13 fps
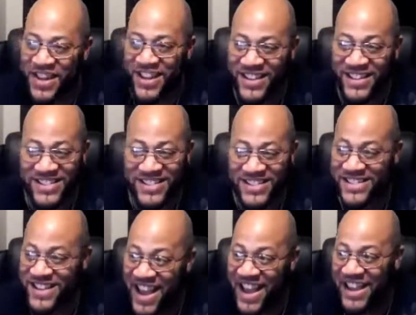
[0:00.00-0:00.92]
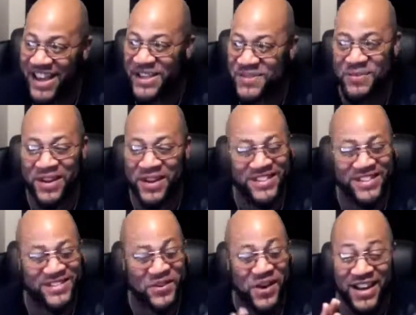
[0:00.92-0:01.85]
Exactly, brother. So
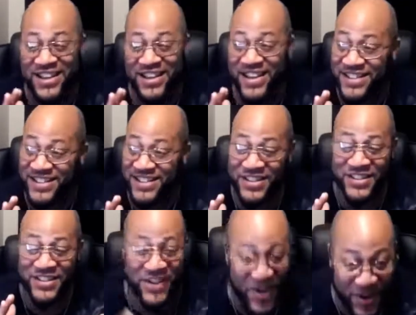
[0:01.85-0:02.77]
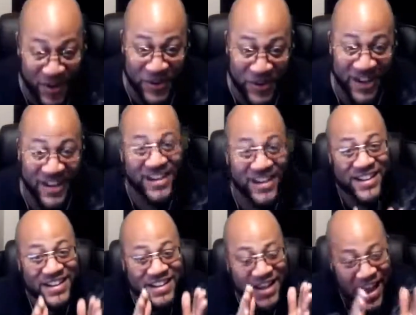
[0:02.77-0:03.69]
I need to know.
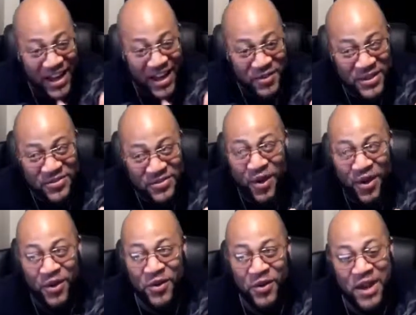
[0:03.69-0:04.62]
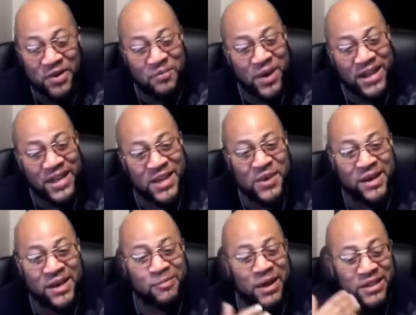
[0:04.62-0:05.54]
Now that we swallowed over, everybody keep hearing
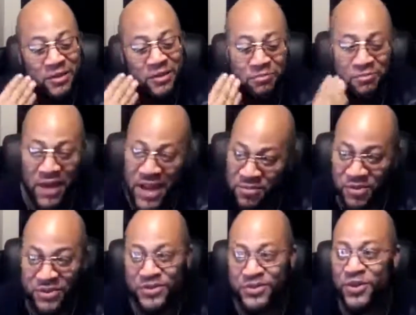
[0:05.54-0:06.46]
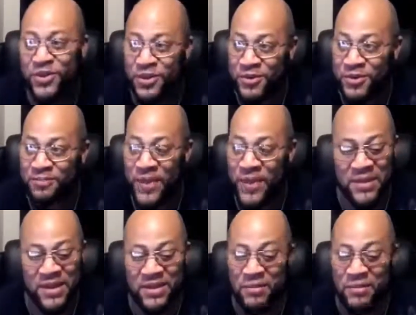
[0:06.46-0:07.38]
about the maple syrup. I mean, the
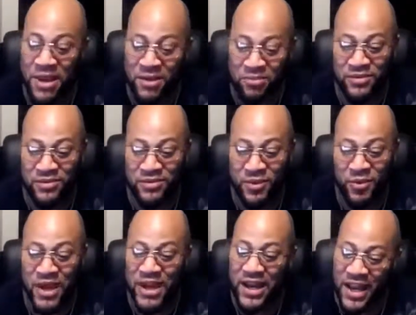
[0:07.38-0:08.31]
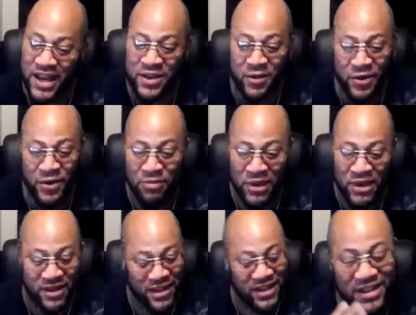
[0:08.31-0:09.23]
maple, grade A and grade B.
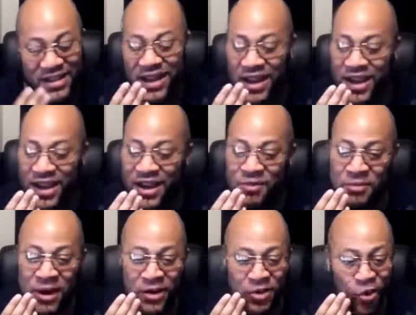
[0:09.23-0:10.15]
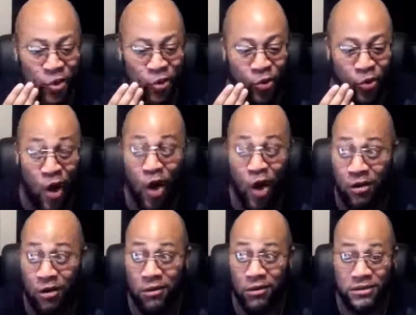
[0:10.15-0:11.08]
They hear about the raw
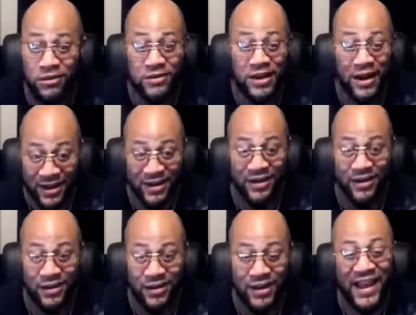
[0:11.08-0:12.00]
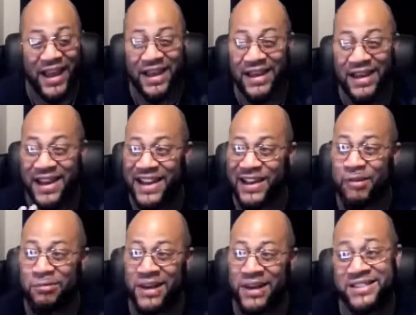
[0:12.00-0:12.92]
honey and they hear
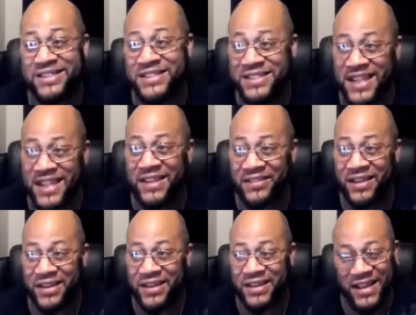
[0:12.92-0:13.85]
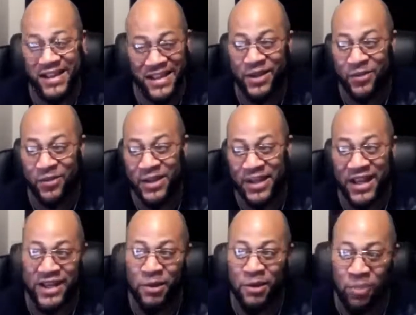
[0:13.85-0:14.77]
about the stevia, the liquid and the
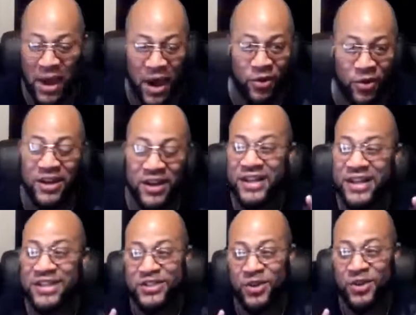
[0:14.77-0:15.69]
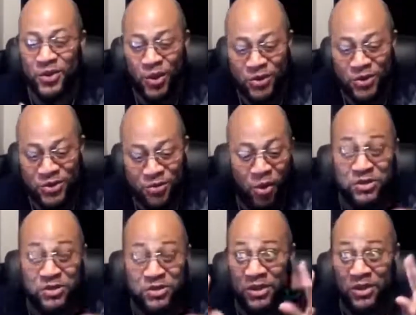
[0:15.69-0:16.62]
powder. So those are supposed to
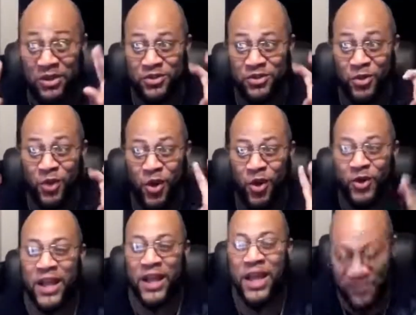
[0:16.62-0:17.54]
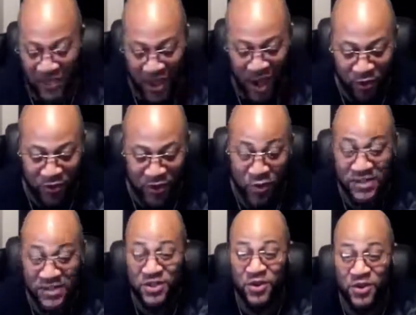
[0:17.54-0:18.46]
be the so-called healthy ones.
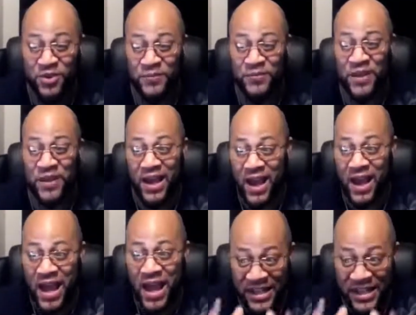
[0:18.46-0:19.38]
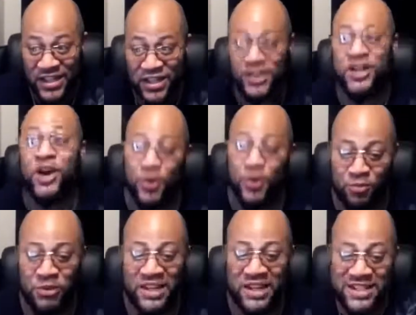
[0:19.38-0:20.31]
So I need to know
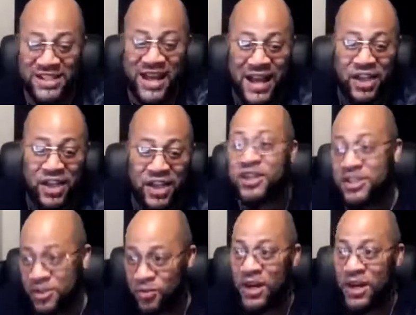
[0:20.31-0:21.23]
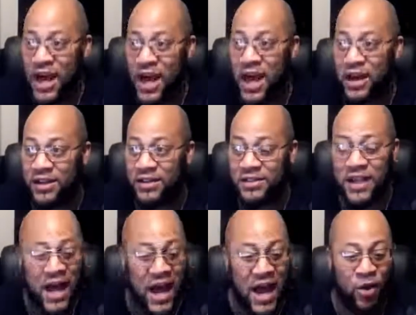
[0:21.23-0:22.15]
because I cooks with a lot of this. I
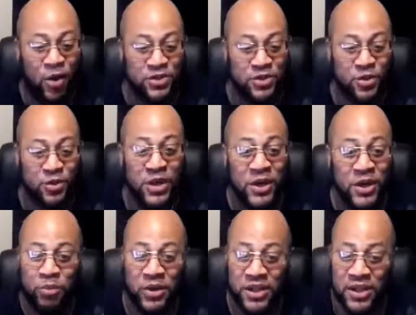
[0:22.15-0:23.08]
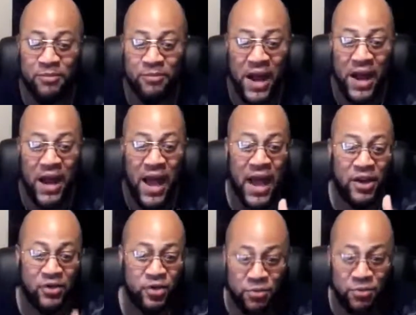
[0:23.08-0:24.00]
also put in my
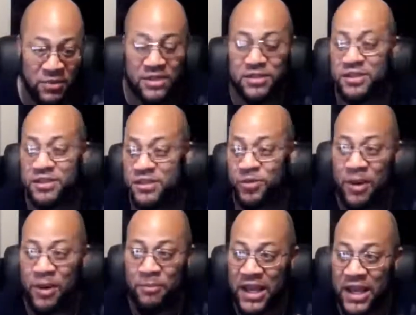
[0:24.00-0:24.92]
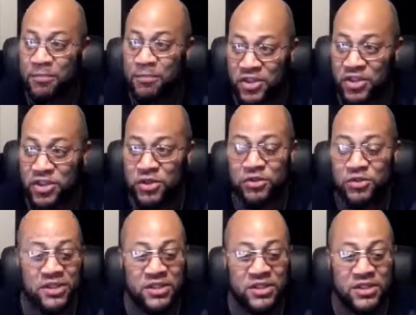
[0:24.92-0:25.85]
actual mixtures when I'm making my
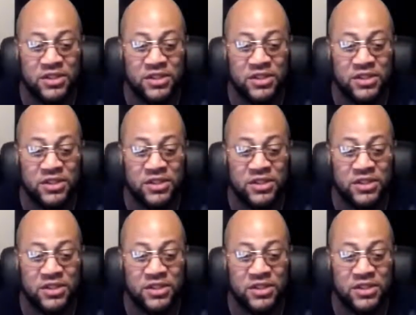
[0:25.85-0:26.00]
juices.